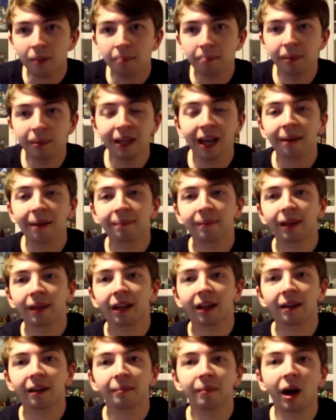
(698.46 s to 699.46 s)
but yeah,
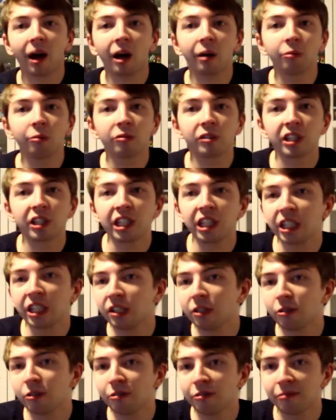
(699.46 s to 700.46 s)
um, I will see
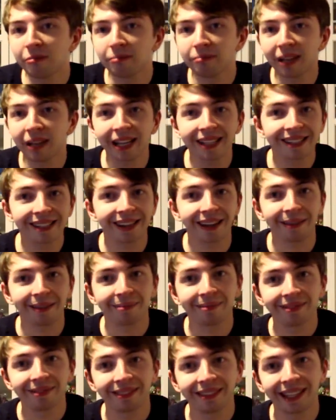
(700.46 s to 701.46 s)
you next
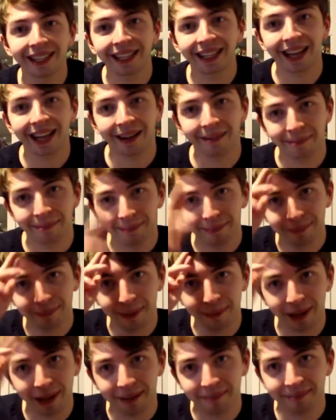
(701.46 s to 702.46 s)
time. Take care.
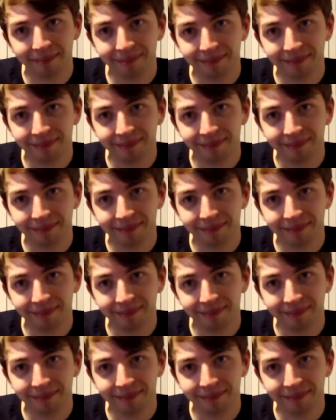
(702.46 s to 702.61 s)
Bye-bye.